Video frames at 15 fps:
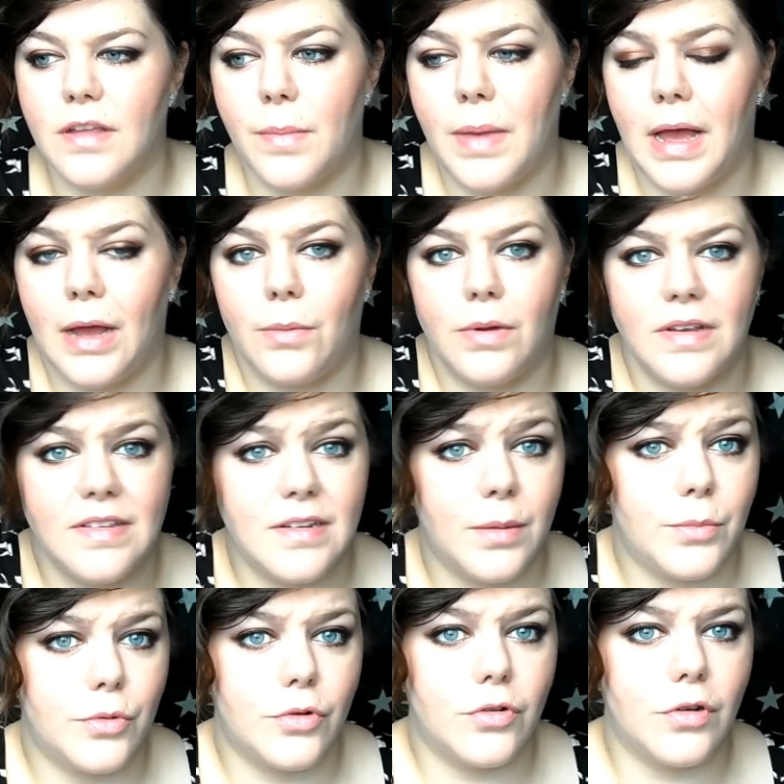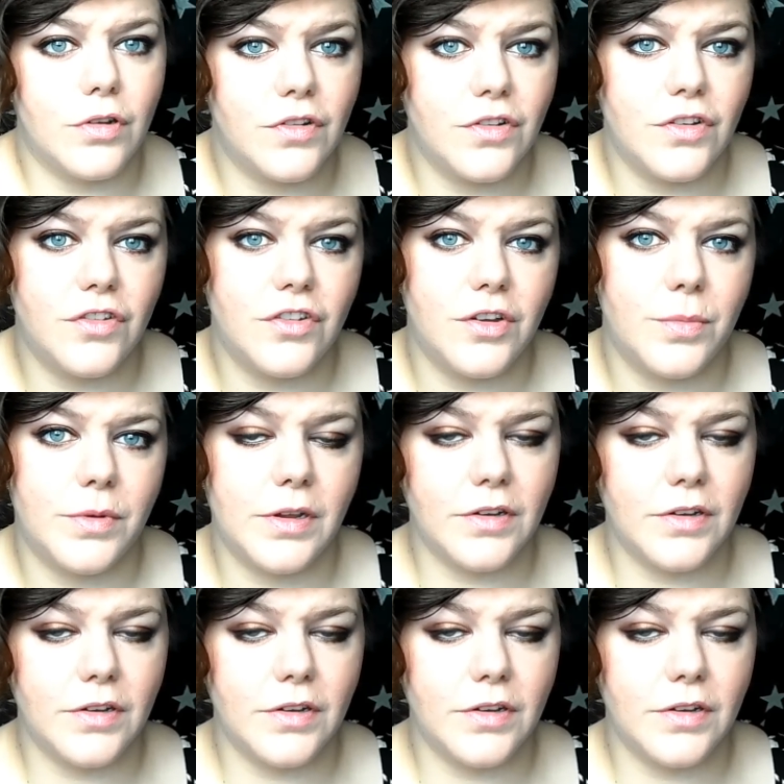somehow I stumbled across YouTube,